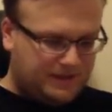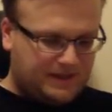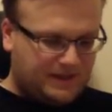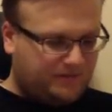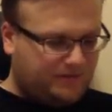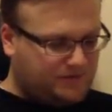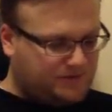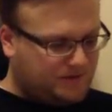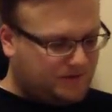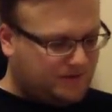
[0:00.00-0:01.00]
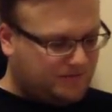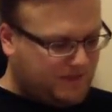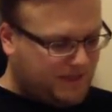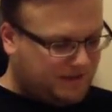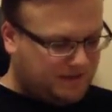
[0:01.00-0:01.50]
It covers uh,
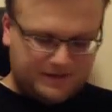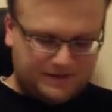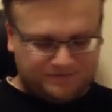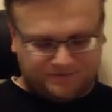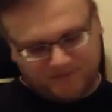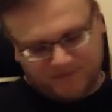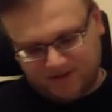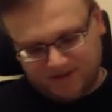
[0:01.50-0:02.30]
um,